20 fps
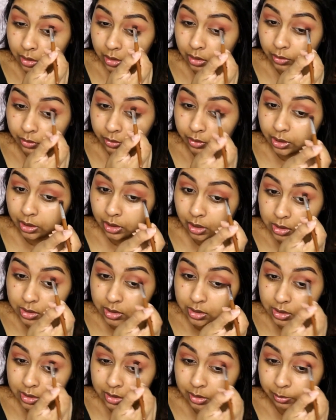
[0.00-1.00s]
I realised that
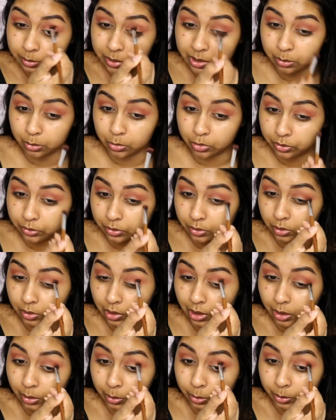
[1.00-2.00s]
there's a bit more
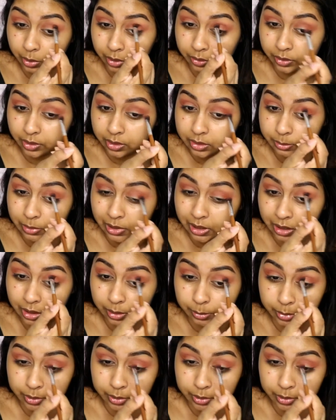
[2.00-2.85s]
fallout with this palette,